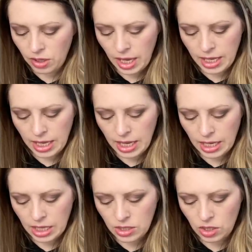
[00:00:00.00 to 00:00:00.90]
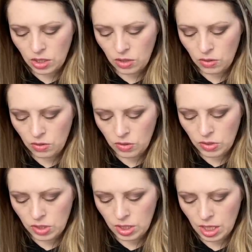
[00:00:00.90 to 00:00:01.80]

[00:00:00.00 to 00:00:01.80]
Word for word: like it gets used